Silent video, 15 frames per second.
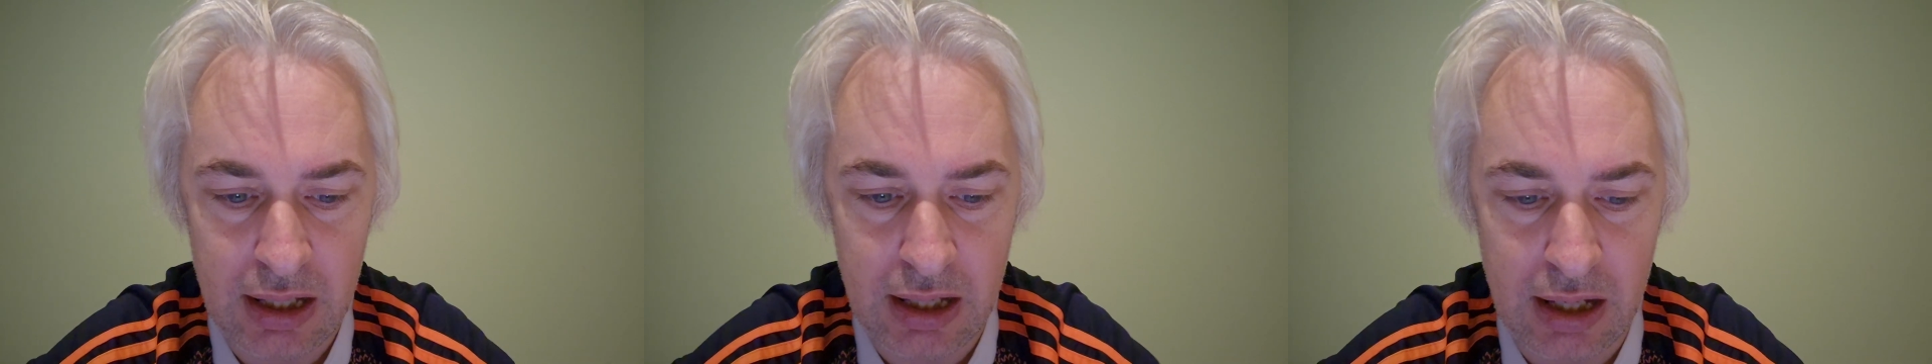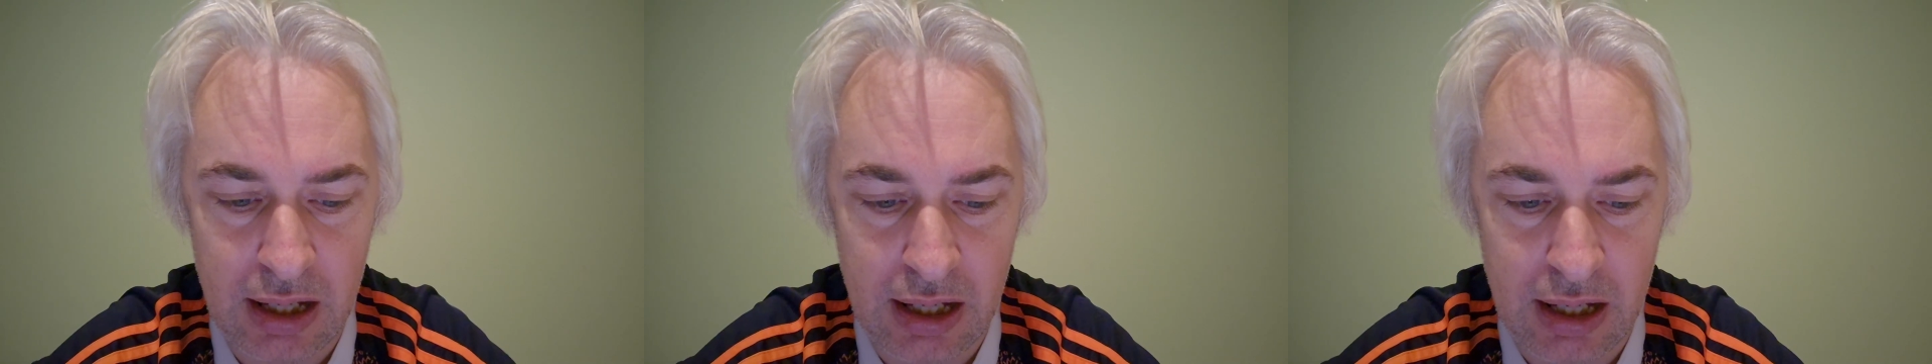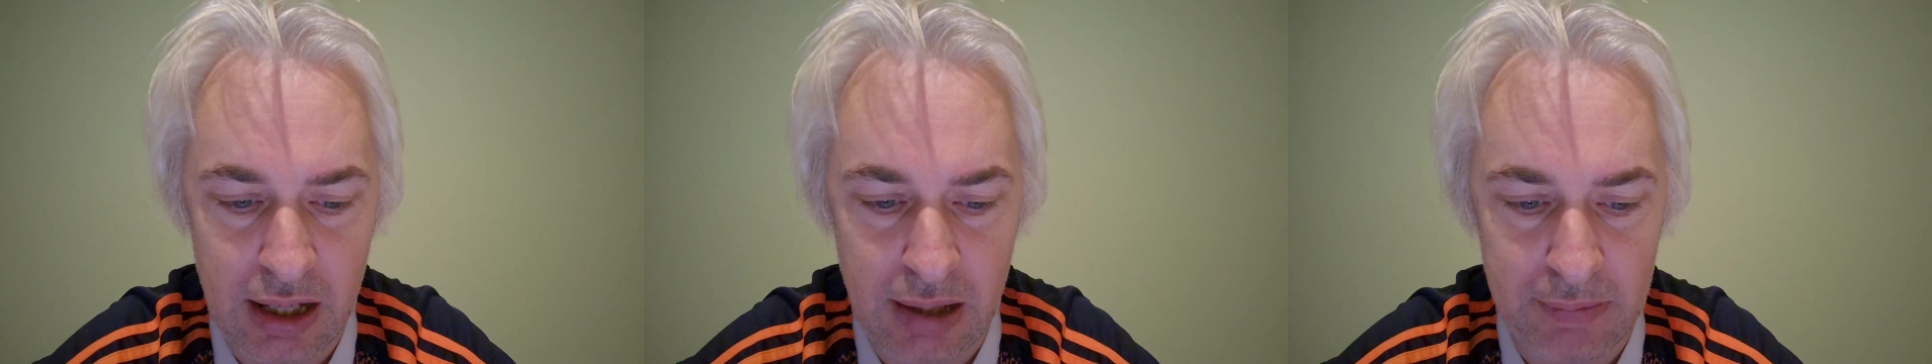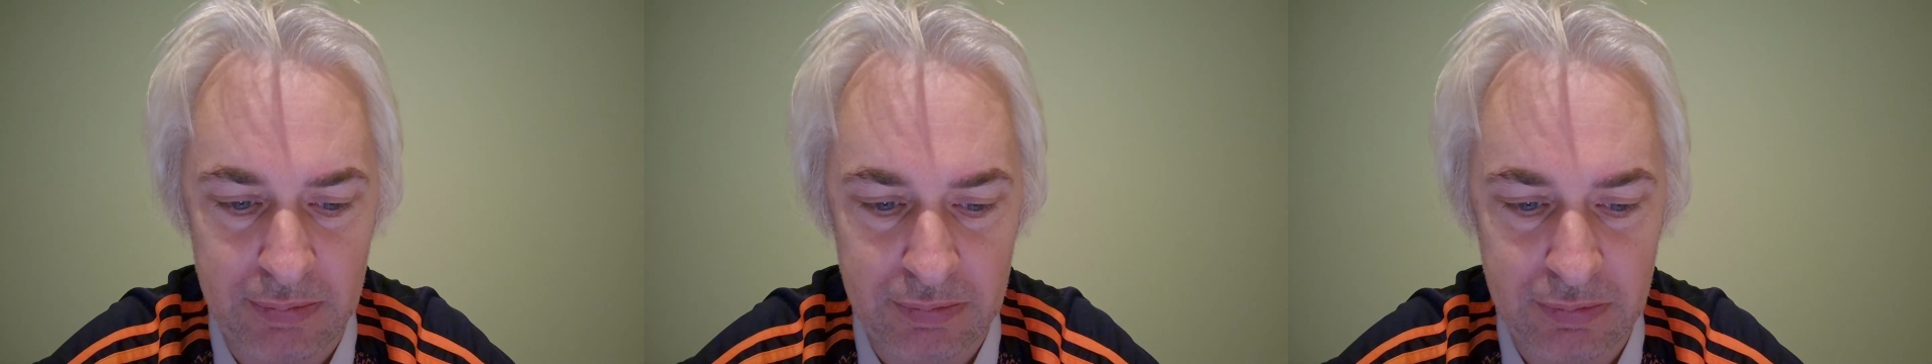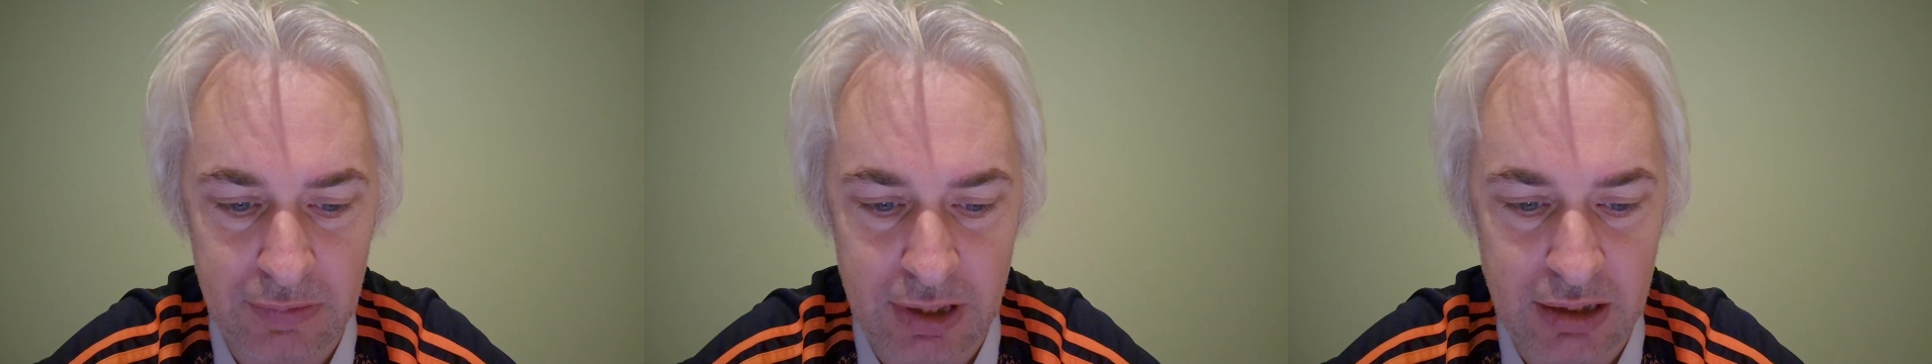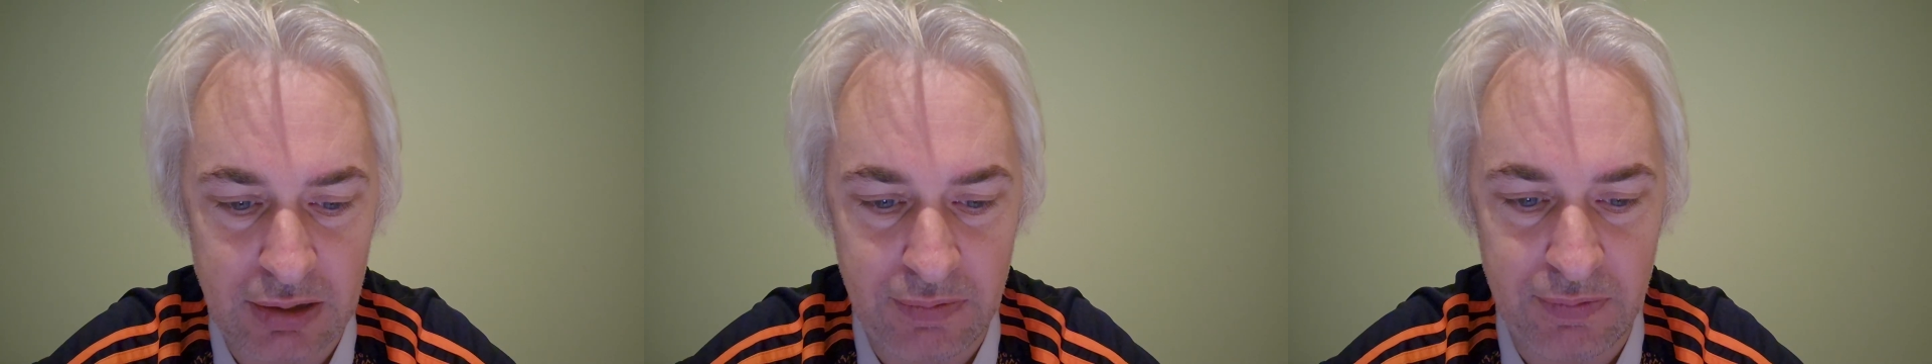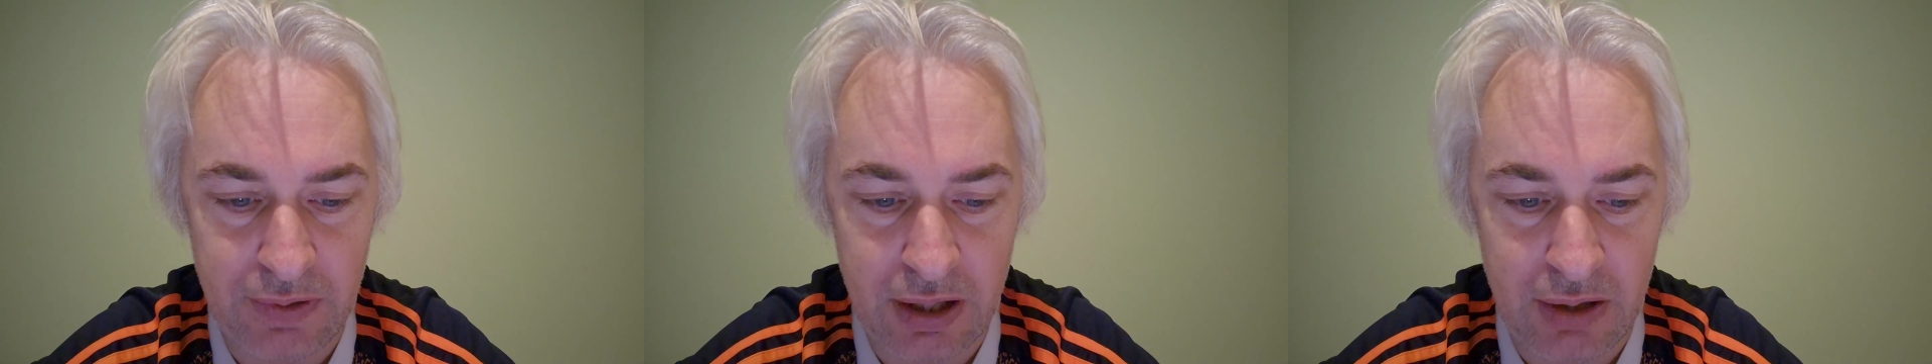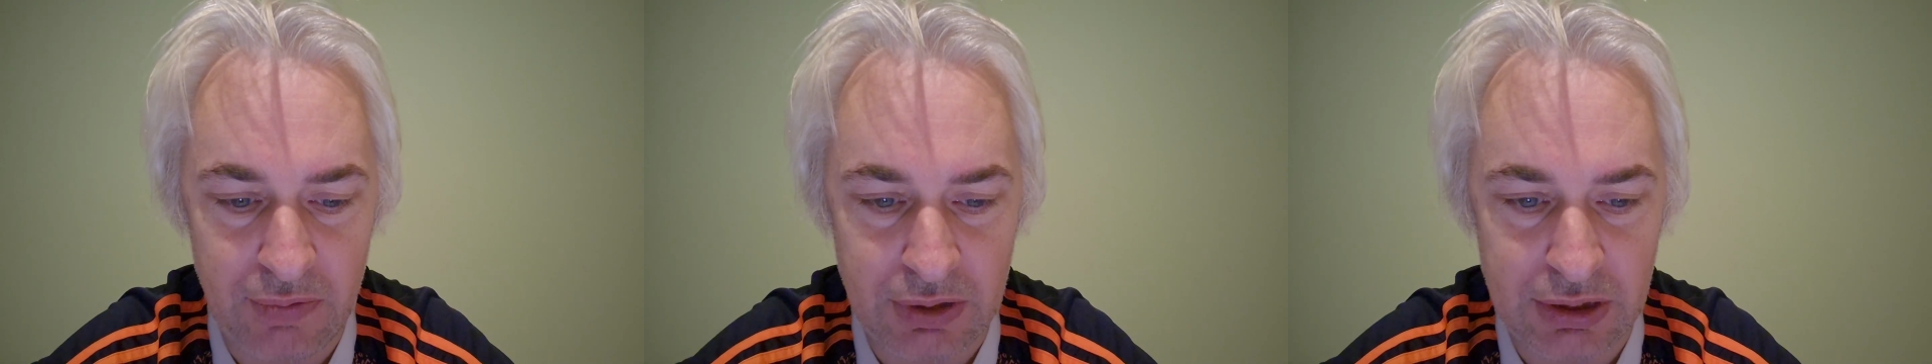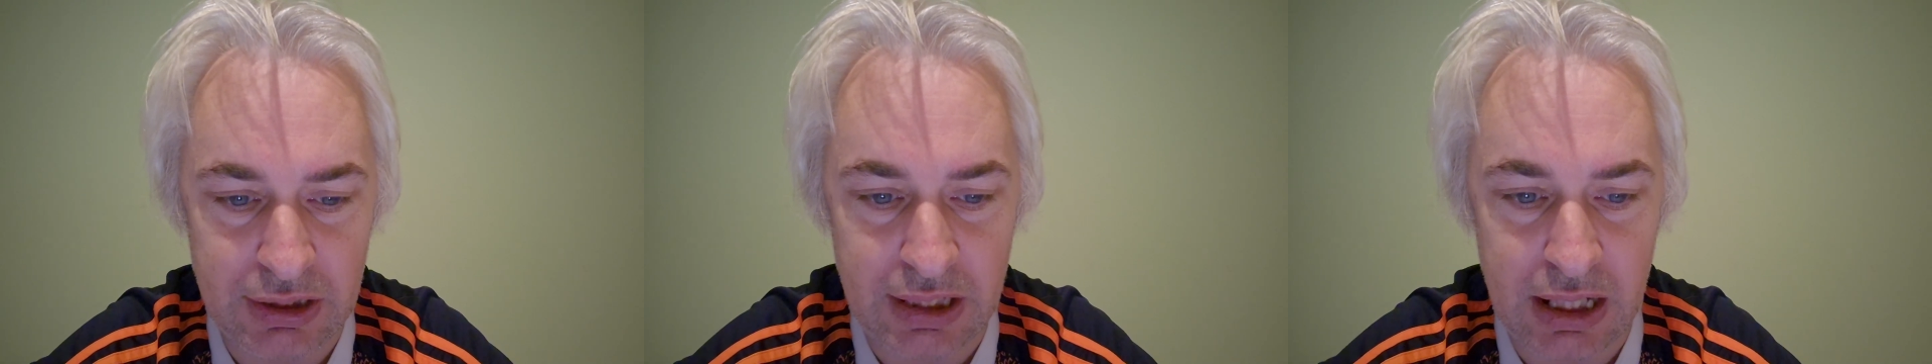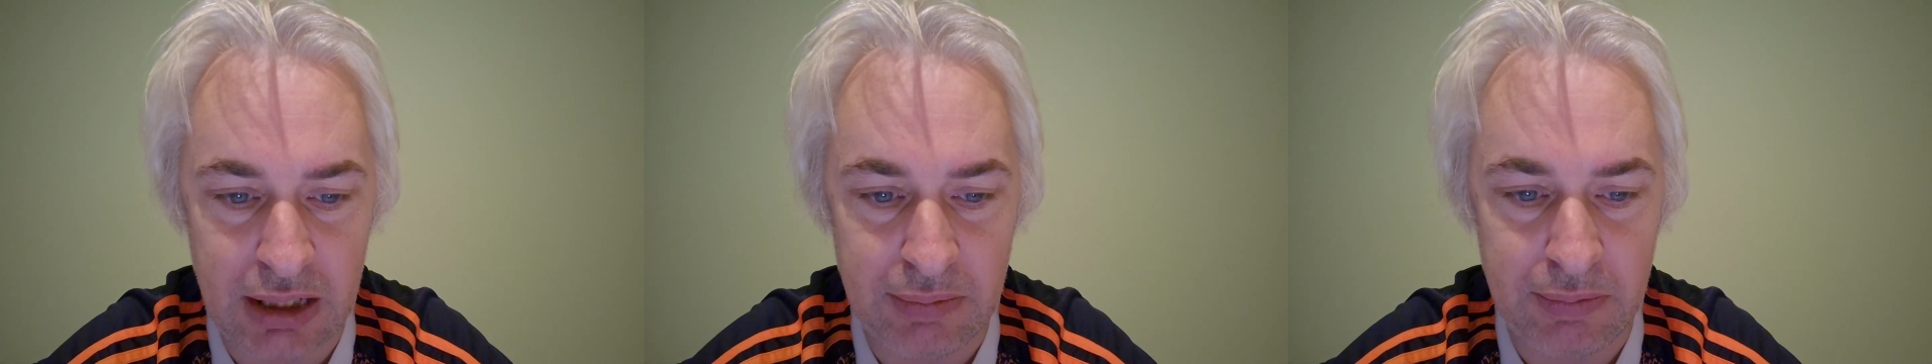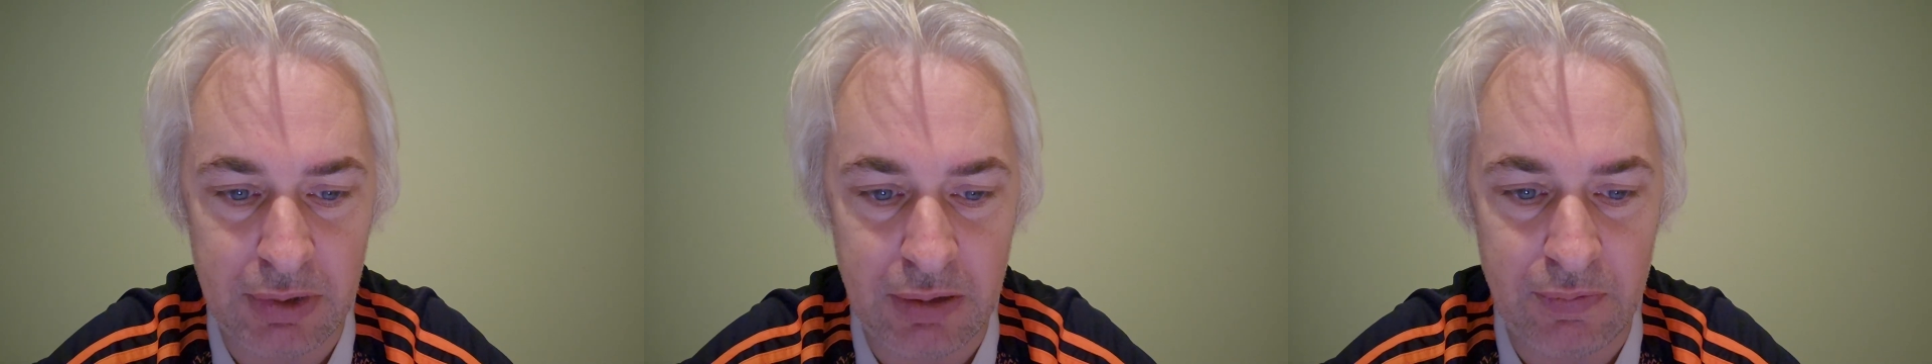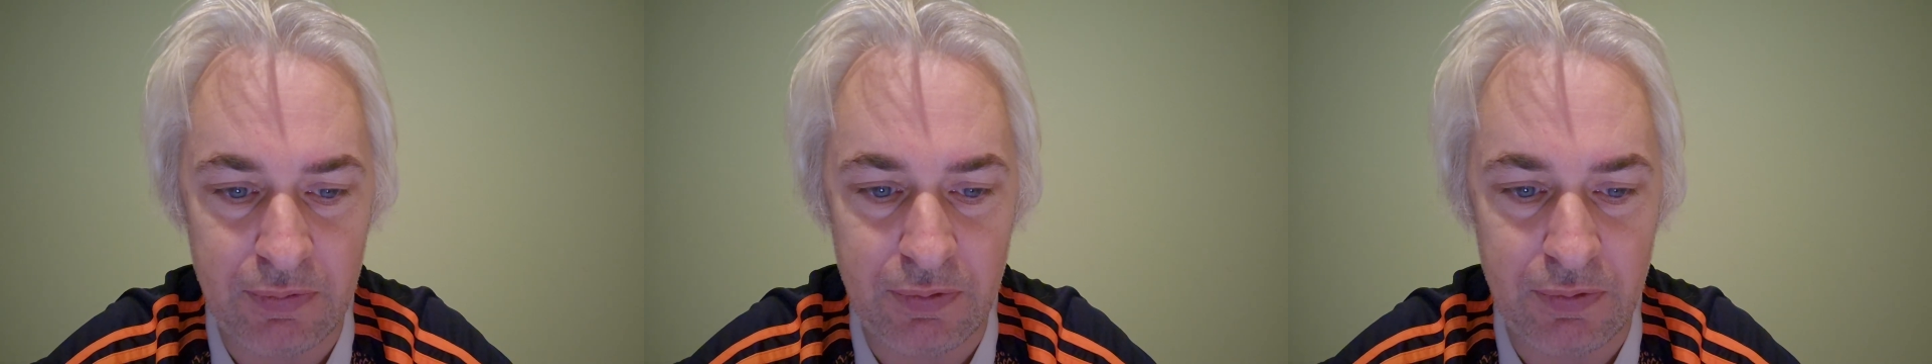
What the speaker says: There's a further statement